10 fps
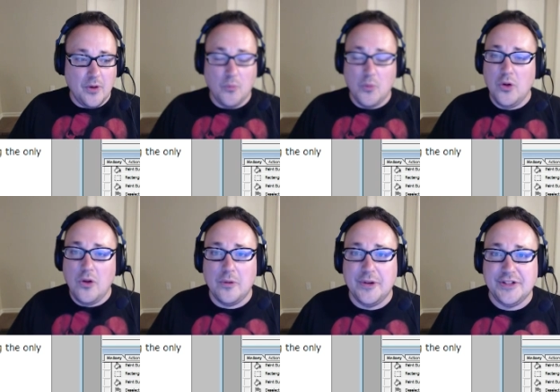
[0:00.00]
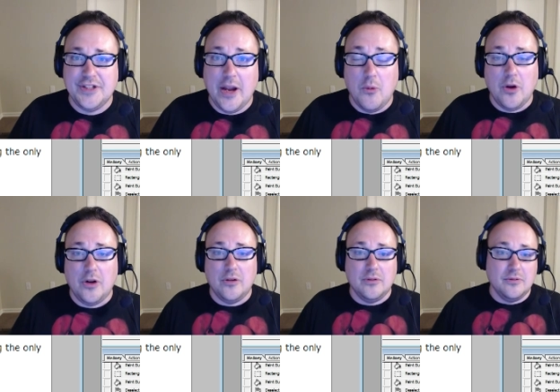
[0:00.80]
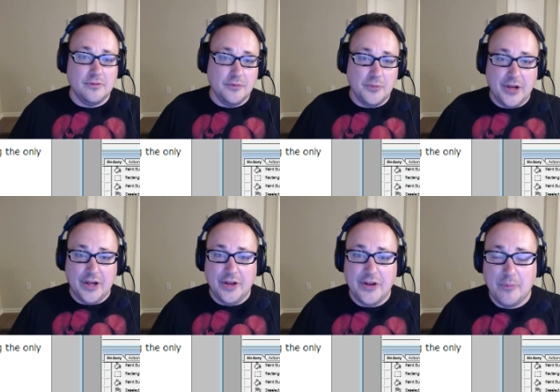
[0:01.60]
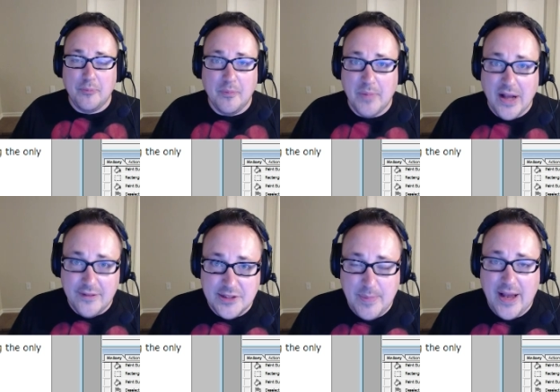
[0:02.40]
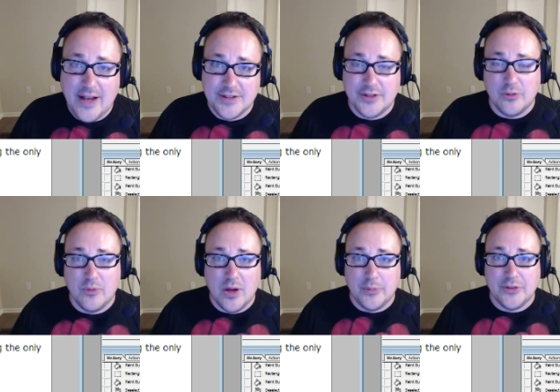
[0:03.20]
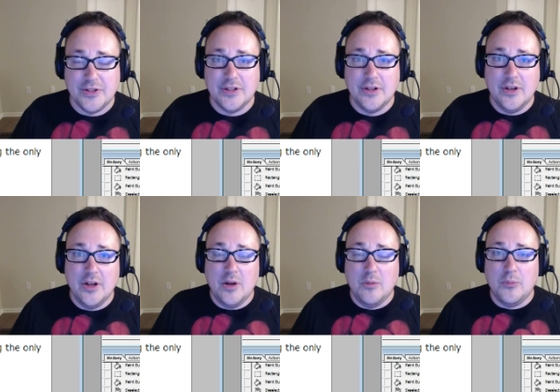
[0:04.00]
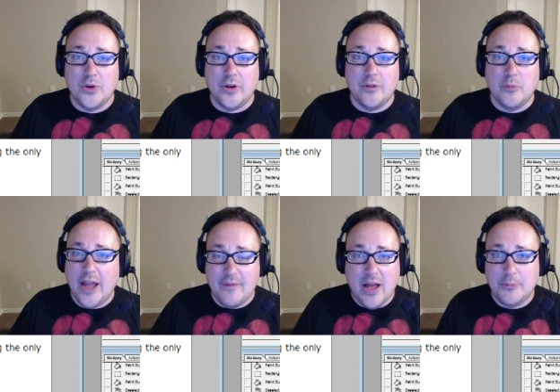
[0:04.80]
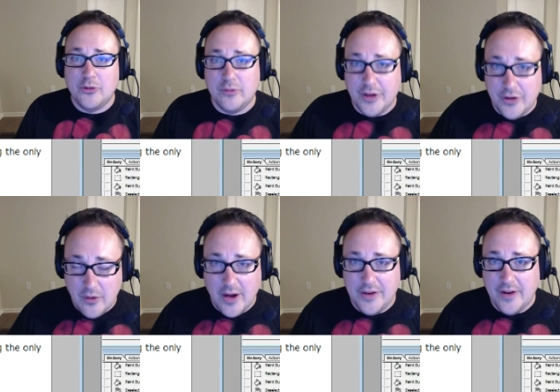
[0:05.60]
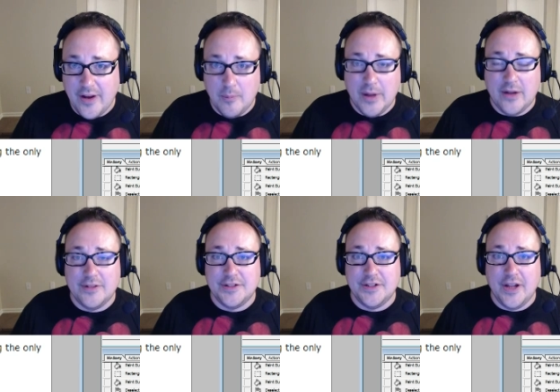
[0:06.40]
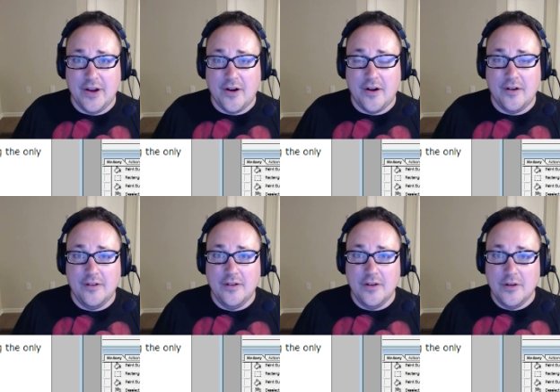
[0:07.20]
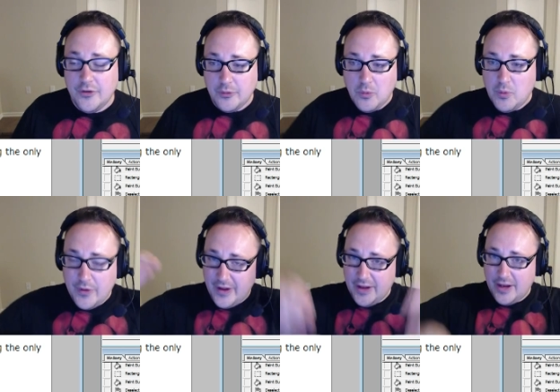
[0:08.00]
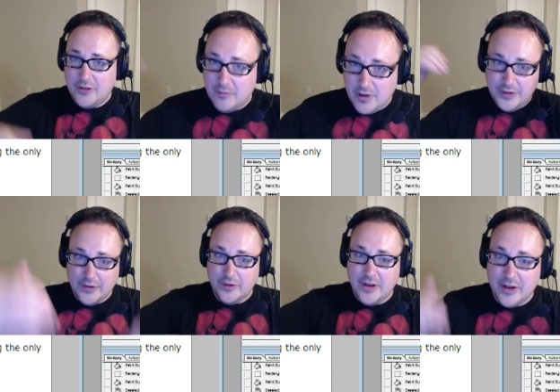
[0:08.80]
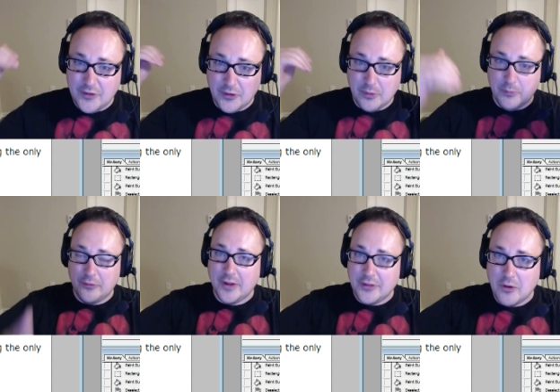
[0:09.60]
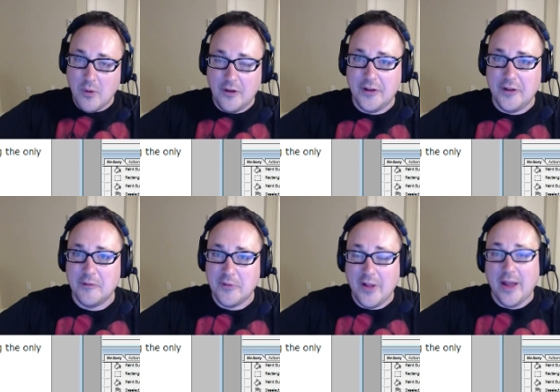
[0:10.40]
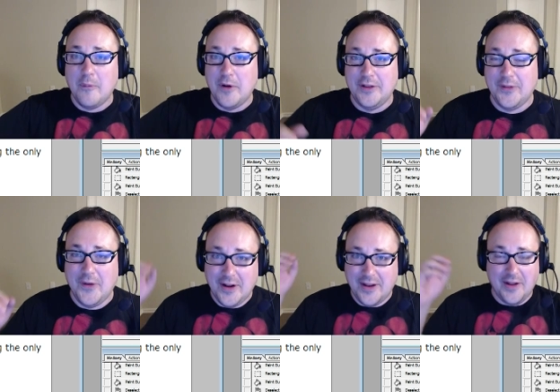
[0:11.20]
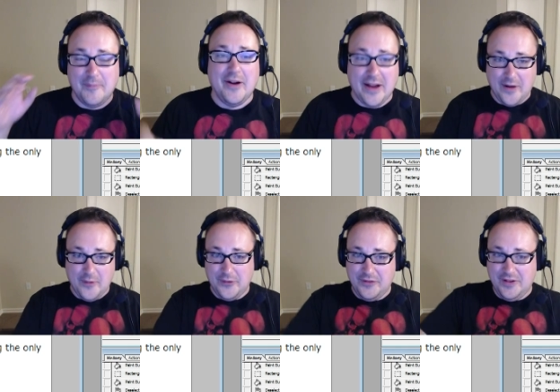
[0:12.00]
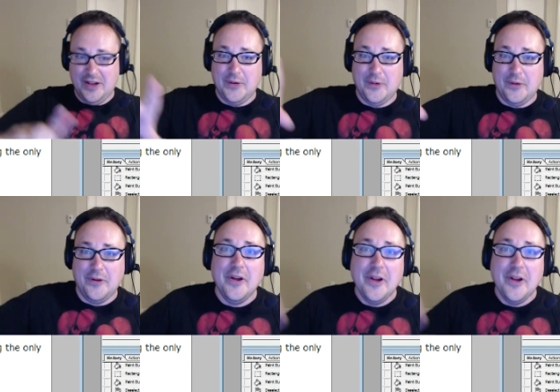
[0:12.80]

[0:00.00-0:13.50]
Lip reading: we'll always say, well, we did a balance pass on the weapons, but we have absolutely no idea how balanced they are. So we're thinking clearly in terms of like the quality of play. We're not talking about how they're tiered